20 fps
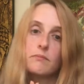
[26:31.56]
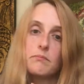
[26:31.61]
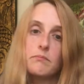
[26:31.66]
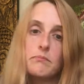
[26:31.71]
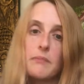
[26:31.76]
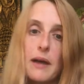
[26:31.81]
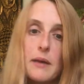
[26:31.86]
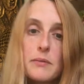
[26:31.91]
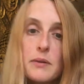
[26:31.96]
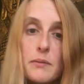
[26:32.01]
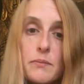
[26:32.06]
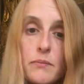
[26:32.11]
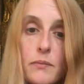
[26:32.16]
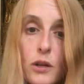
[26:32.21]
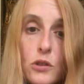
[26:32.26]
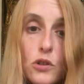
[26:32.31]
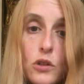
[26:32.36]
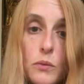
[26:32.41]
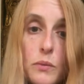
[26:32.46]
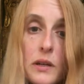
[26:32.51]
maybe
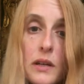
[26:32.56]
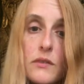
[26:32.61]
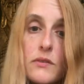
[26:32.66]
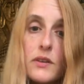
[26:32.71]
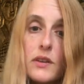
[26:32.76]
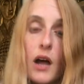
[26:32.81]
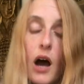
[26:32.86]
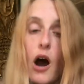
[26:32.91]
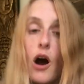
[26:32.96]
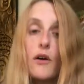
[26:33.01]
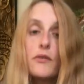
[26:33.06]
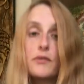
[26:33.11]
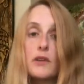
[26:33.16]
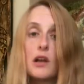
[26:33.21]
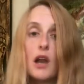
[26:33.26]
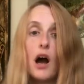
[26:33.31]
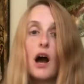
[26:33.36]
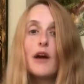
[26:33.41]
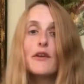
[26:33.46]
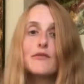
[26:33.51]
I do believe in the
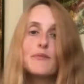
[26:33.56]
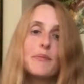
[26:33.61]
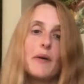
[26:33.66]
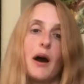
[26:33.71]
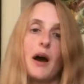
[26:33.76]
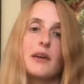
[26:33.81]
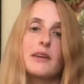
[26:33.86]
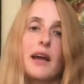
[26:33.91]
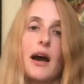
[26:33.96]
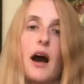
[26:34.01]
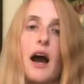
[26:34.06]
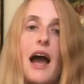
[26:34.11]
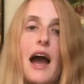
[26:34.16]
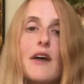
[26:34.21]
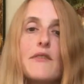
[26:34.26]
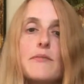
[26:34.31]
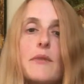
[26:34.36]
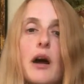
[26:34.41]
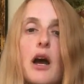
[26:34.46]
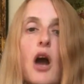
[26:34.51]
afterlife, but yeah, I
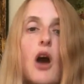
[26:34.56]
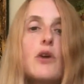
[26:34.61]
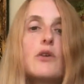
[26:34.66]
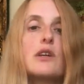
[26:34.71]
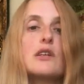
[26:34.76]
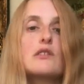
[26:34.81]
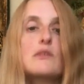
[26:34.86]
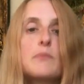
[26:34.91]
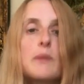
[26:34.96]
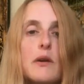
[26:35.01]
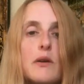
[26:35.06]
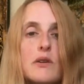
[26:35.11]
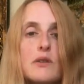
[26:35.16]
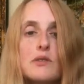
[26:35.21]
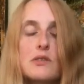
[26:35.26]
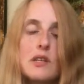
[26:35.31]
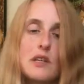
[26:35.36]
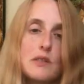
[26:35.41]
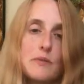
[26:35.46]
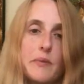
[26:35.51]
have my own
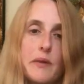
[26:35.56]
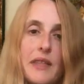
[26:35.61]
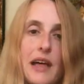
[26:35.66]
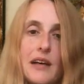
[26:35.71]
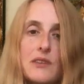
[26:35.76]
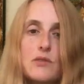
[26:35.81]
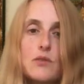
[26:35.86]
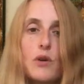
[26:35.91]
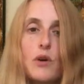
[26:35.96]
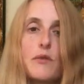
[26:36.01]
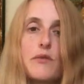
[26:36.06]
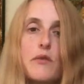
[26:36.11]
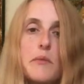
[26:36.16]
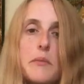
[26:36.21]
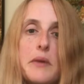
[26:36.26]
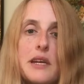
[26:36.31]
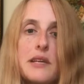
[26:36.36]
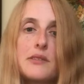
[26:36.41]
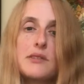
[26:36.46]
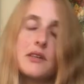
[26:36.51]
experiences, but that's not for
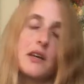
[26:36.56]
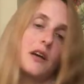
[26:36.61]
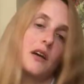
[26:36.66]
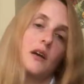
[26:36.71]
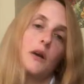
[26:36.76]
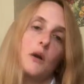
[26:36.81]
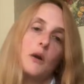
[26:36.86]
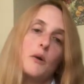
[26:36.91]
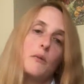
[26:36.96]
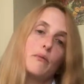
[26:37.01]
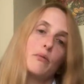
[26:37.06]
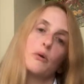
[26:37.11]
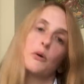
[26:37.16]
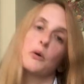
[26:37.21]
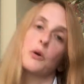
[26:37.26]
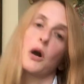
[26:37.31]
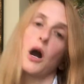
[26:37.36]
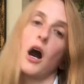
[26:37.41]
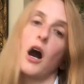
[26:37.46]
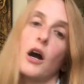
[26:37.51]
me to
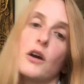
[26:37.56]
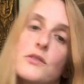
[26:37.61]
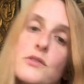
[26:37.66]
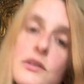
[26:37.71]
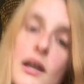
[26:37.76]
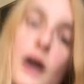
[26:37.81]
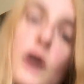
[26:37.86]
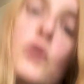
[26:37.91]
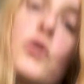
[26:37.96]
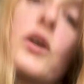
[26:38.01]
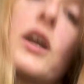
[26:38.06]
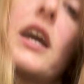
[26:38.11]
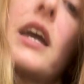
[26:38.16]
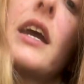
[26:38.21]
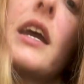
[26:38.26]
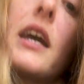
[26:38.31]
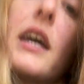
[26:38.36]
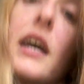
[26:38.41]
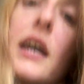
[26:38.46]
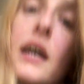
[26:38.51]
broadcast on
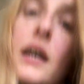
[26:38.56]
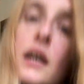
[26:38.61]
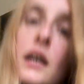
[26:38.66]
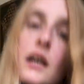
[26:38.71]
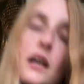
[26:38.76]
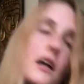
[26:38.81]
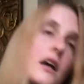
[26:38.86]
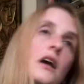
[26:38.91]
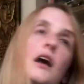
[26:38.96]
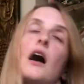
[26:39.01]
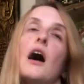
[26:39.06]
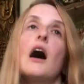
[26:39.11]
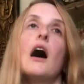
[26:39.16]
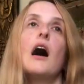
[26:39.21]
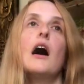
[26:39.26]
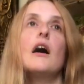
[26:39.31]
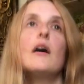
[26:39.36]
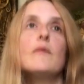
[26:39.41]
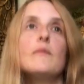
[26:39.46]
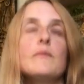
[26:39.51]
here.
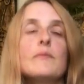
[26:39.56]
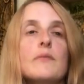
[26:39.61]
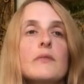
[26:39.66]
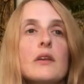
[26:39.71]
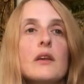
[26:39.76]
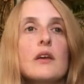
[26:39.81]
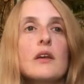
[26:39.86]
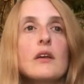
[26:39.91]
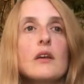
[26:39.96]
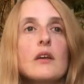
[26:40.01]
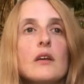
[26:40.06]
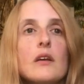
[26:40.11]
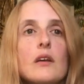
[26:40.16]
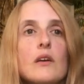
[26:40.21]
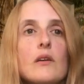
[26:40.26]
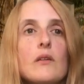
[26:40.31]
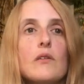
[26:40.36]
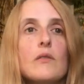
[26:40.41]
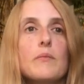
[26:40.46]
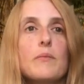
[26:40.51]

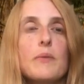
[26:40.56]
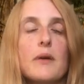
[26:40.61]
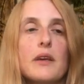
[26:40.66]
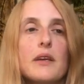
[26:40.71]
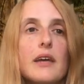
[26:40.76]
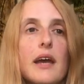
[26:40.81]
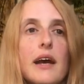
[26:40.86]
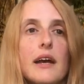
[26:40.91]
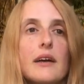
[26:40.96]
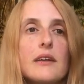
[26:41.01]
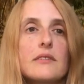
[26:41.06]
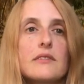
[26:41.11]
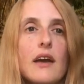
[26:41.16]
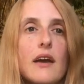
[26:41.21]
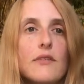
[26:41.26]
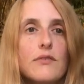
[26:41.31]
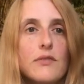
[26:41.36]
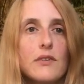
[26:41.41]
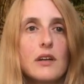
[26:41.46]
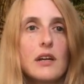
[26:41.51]
But yeah,
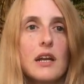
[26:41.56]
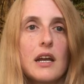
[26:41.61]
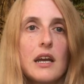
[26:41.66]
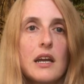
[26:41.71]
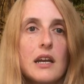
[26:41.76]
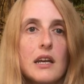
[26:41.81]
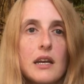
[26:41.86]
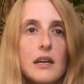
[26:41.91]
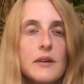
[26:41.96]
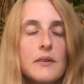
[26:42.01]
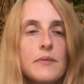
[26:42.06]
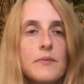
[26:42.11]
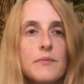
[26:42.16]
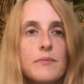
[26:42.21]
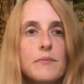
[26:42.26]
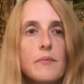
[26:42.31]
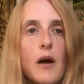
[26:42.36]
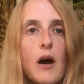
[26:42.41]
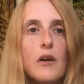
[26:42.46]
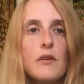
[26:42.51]
definitely
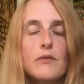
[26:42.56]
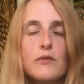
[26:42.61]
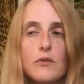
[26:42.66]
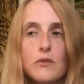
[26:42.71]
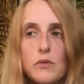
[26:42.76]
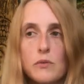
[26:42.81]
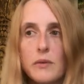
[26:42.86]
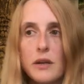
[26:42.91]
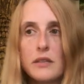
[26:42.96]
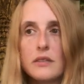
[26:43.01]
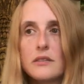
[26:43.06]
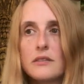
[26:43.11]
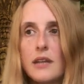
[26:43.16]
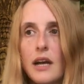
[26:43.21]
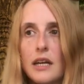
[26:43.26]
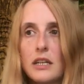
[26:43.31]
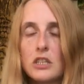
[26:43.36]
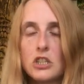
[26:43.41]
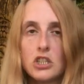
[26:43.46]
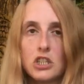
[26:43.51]
mindful
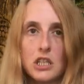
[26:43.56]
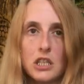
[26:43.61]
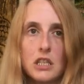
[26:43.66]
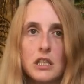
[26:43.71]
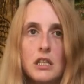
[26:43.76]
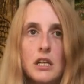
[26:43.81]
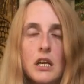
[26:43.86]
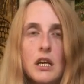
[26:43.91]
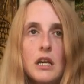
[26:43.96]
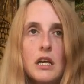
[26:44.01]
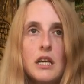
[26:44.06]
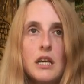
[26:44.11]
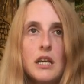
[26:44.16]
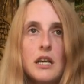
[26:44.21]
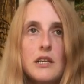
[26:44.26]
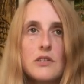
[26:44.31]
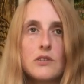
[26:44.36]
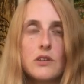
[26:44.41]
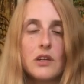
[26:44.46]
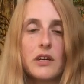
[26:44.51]
meditation
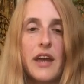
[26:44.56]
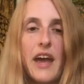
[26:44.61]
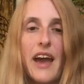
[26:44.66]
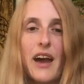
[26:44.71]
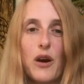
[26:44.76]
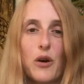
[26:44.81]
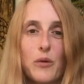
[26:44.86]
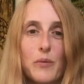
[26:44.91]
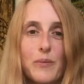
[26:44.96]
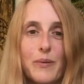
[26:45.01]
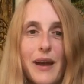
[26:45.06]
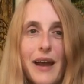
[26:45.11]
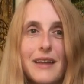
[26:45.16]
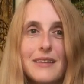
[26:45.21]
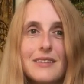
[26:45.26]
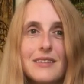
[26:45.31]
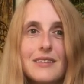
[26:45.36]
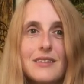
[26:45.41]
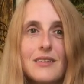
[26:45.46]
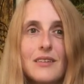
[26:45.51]
is going to help,
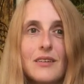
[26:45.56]
and